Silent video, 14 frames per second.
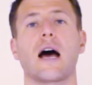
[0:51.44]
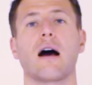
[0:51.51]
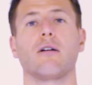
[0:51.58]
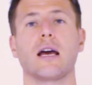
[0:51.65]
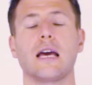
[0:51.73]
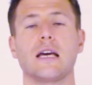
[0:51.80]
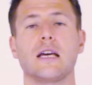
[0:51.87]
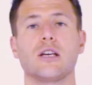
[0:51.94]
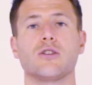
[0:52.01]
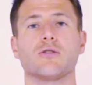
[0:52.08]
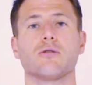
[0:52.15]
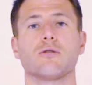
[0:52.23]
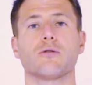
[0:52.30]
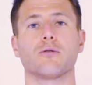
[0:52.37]
out
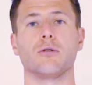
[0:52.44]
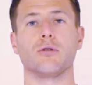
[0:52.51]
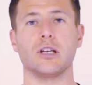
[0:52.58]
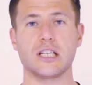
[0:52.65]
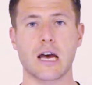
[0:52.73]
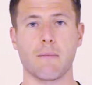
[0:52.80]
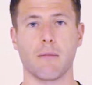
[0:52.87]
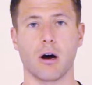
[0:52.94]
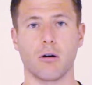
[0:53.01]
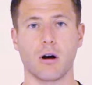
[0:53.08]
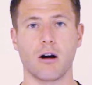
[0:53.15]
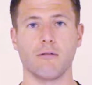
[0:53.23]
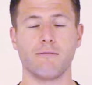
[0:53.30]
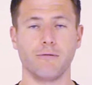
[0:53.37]
is through the demo,
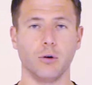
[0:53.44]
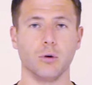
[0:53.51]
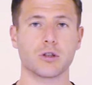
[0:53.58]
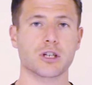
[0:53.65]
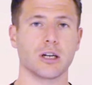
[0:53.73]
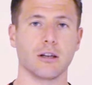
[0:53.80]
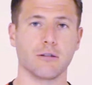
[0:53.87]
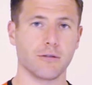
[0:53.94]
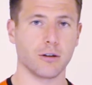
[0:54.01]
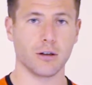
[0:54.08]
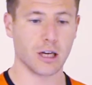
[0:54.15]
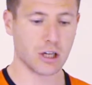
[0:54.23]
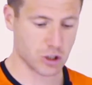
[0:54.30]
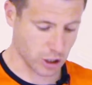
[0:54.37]
unfortunately a few
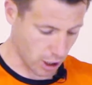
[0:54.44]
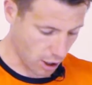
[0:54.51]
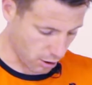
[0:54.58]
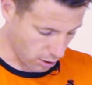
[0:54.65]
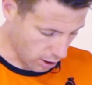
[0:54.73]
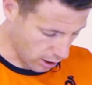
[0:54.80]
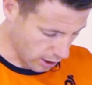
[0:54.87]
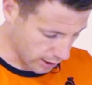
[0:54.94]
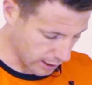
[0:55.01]
years ago, I